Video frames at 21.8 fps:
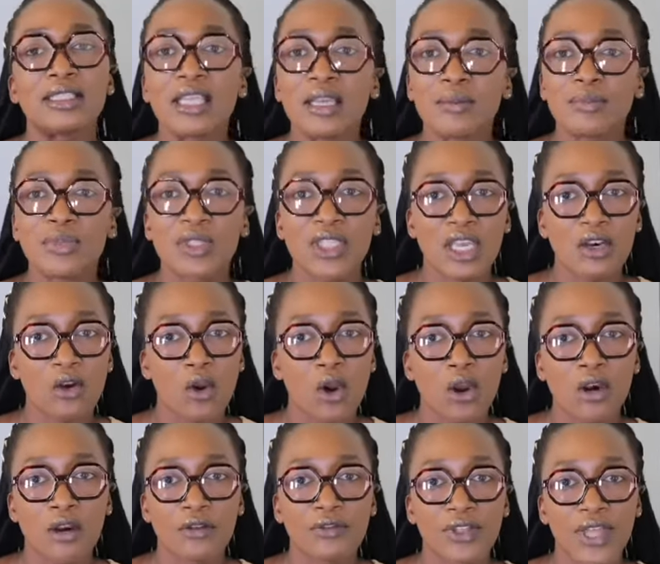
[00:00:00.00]
tips and
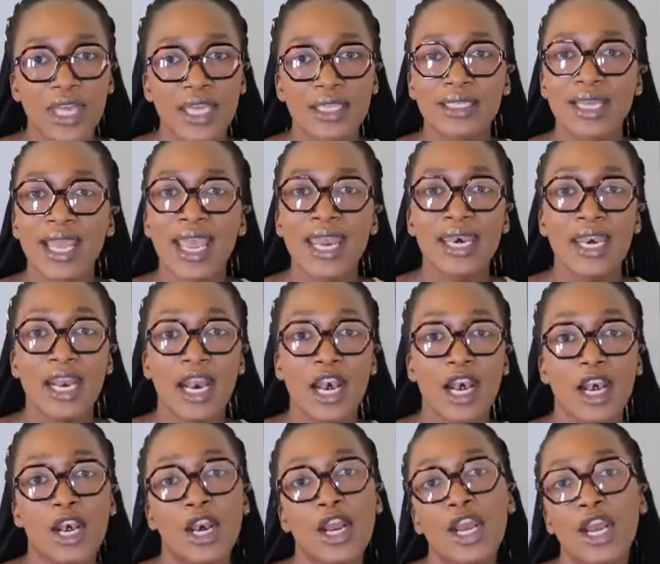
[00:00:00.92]
all of that, and
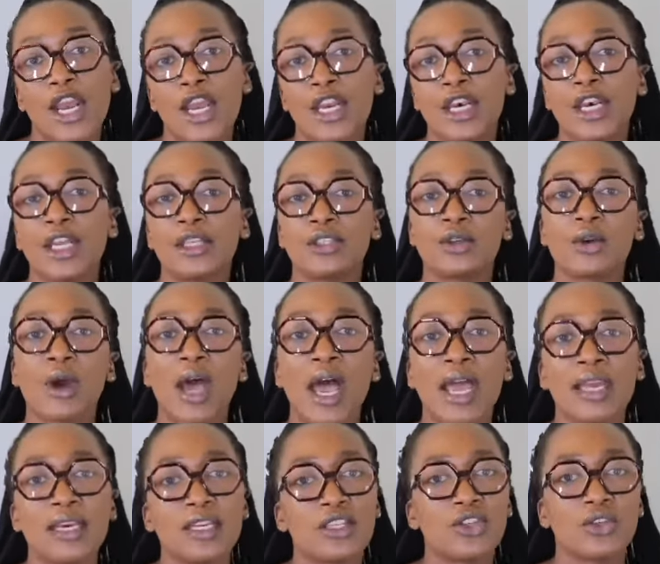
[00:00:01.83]
learn to
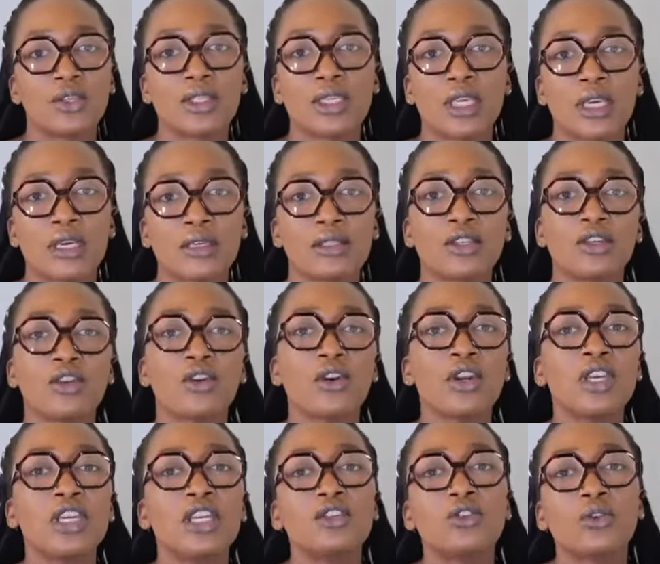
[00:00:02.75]
harness your skills. You
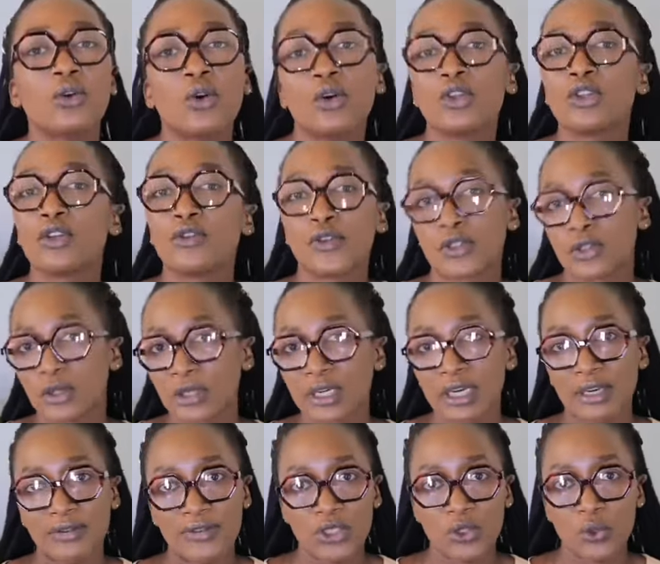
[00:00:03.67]
don't need to go to
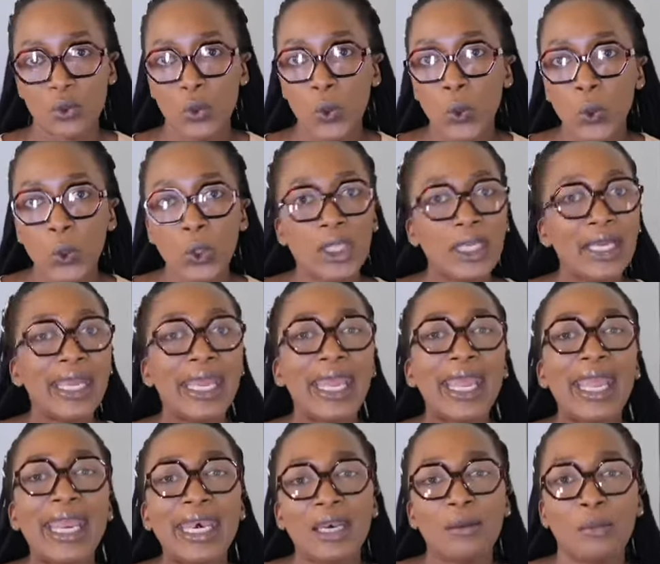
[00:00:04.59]
photography school
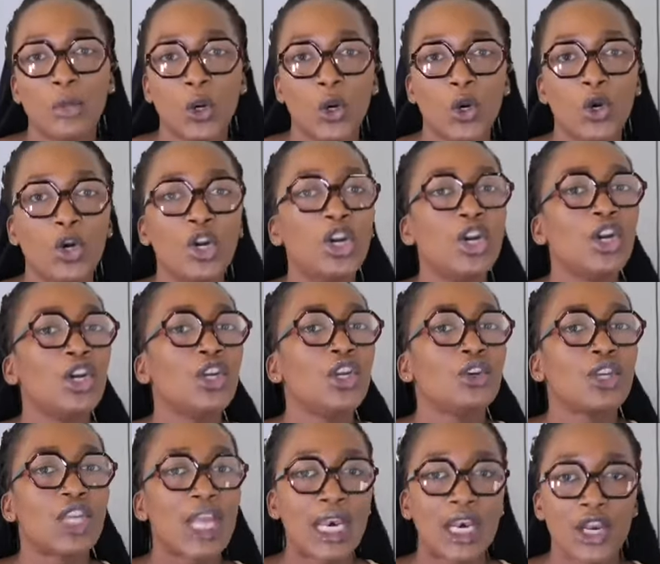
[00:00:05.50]
anymore.
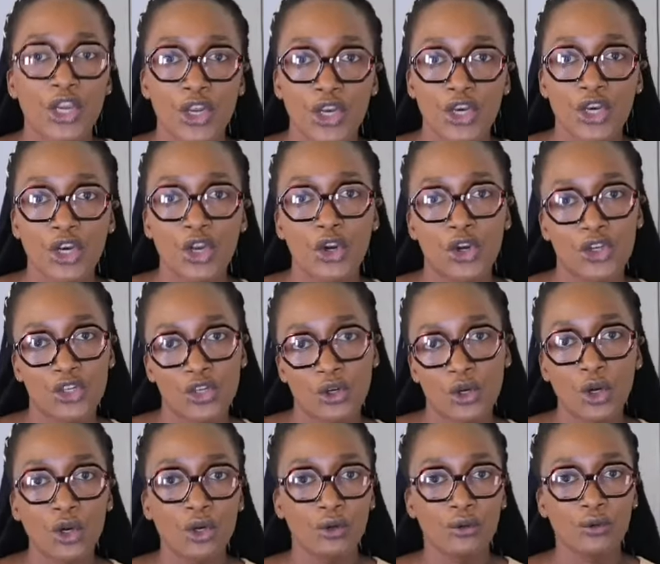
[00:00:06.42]
You can learn on
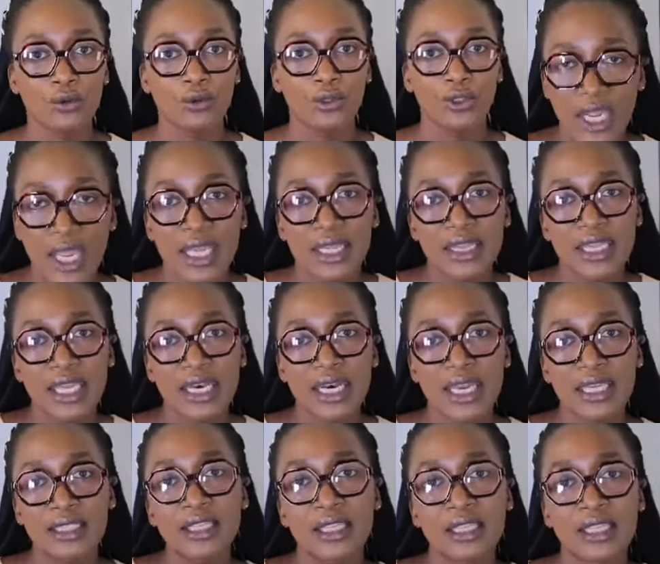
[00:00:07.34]
your own. The
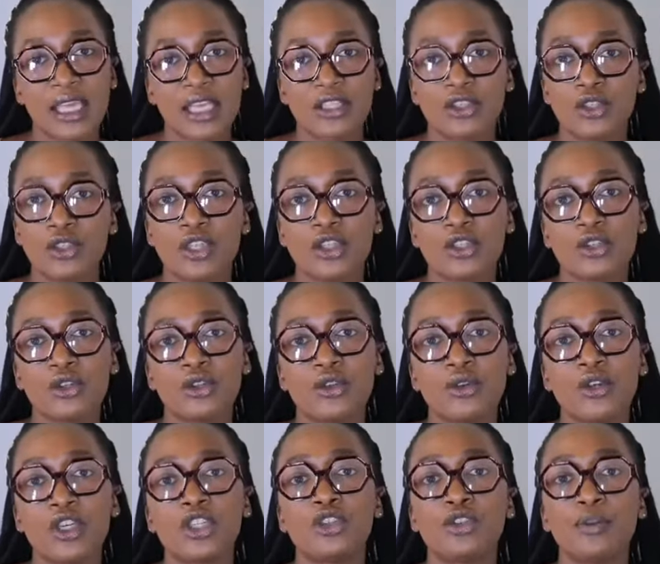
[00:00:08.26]
next thing that you need to
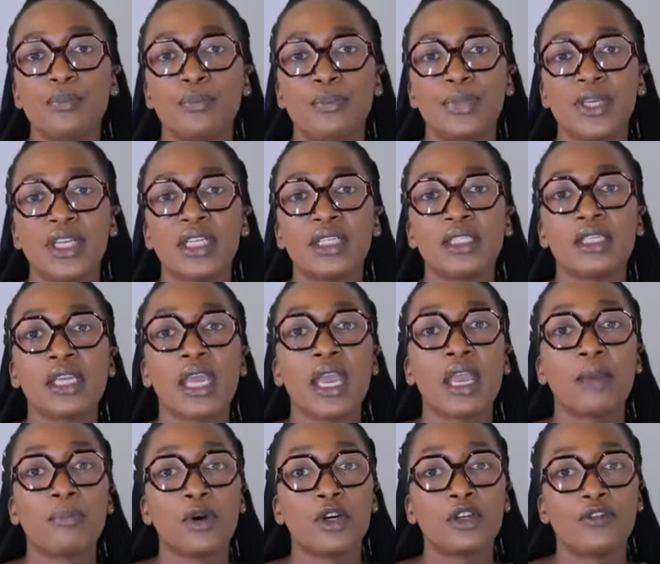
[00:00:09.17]
do is to build
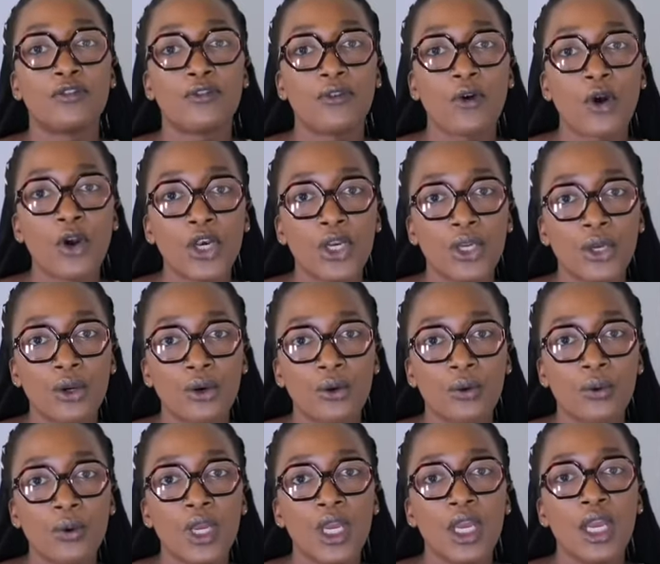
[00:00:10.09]
a
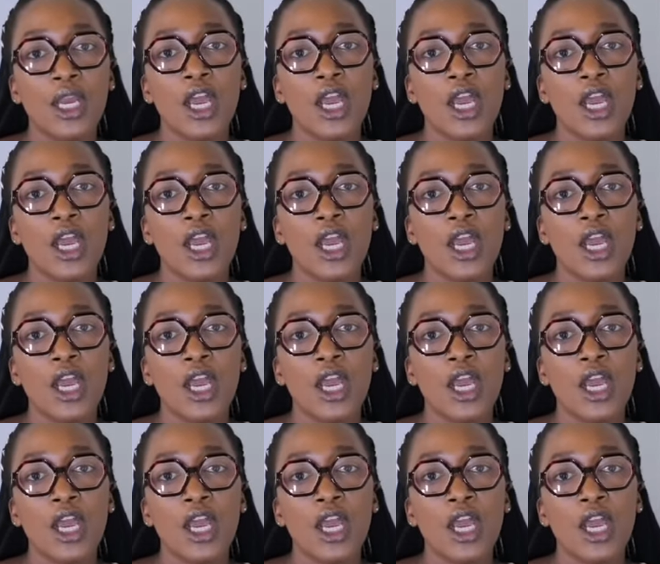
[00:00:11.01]
portfolio.